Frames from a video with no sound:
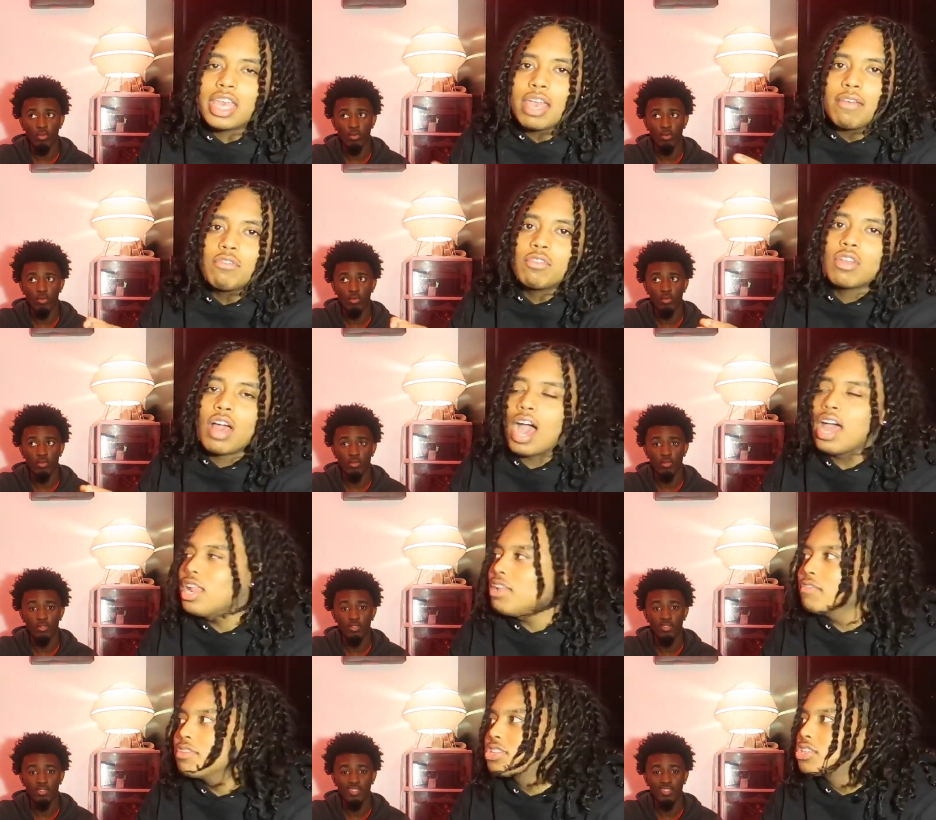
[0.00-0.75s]
Speaker 1: gave you. I
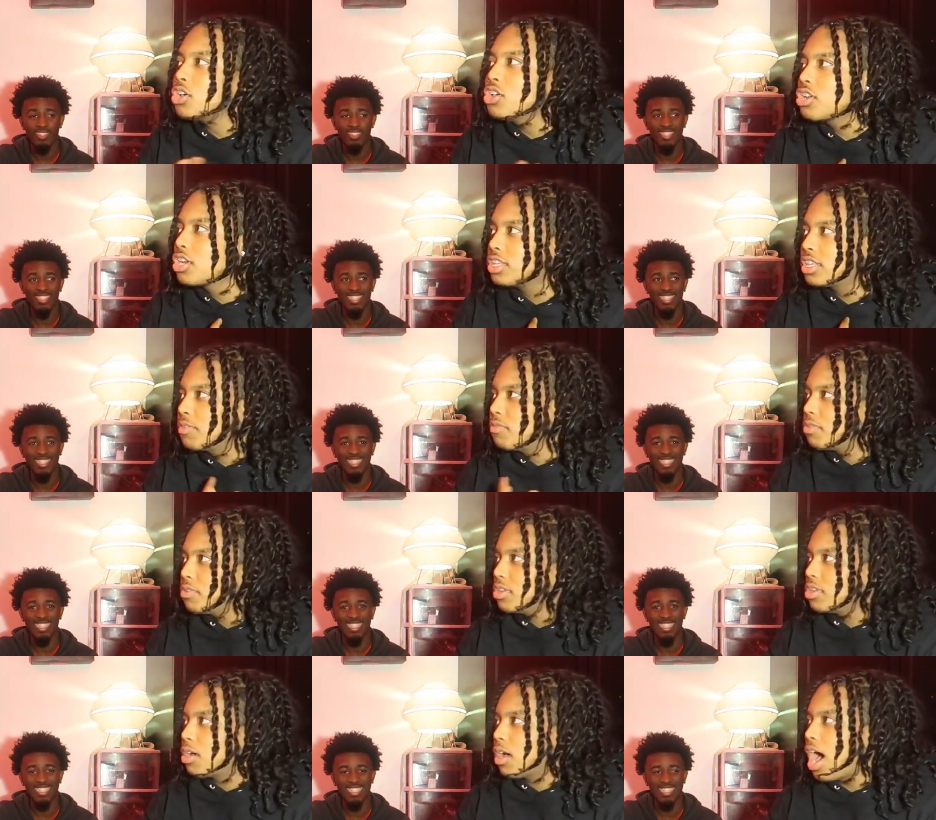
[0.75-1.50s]
didn't even tell you to give you
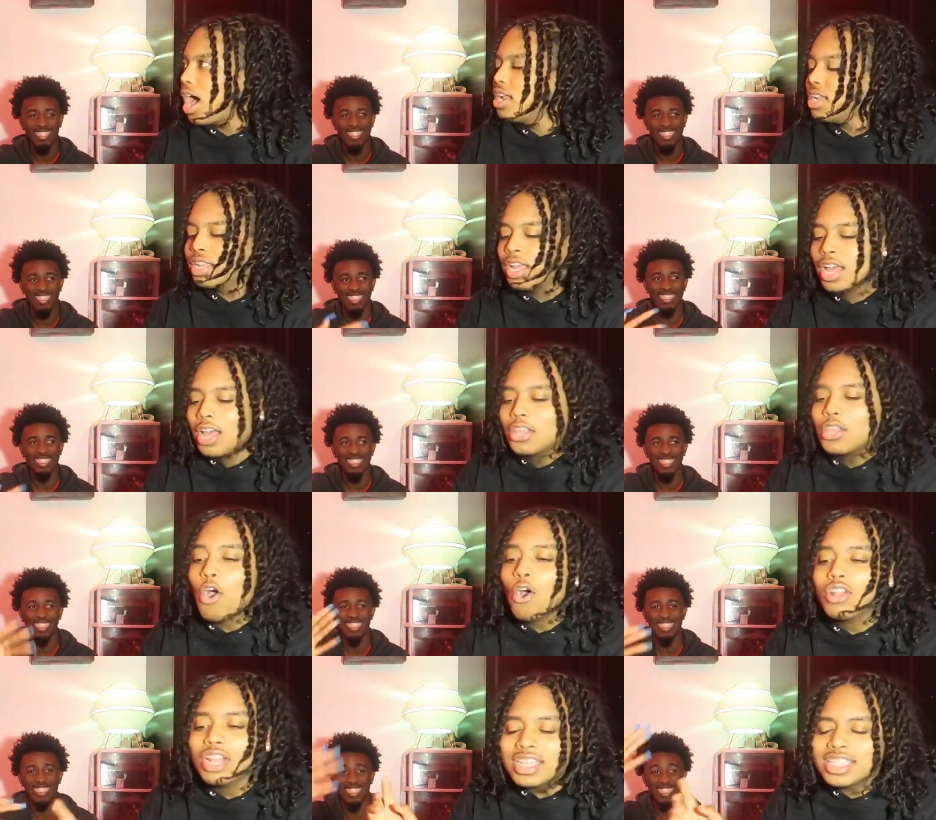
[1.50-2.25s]
your number.
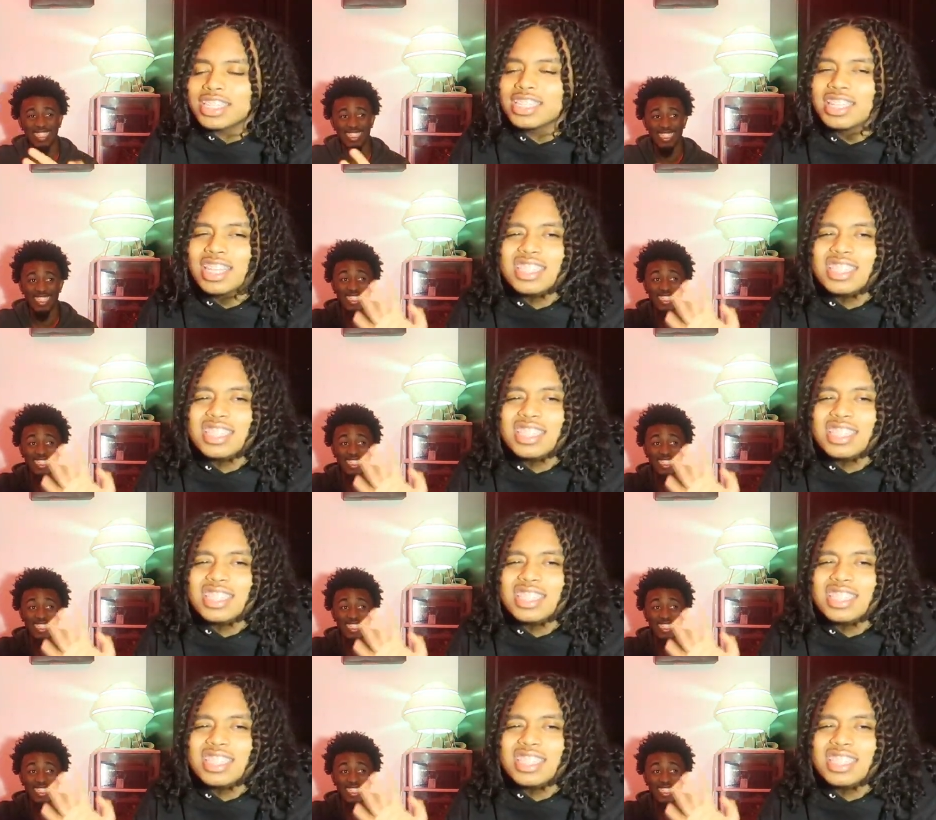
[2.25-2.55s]
yo, listen,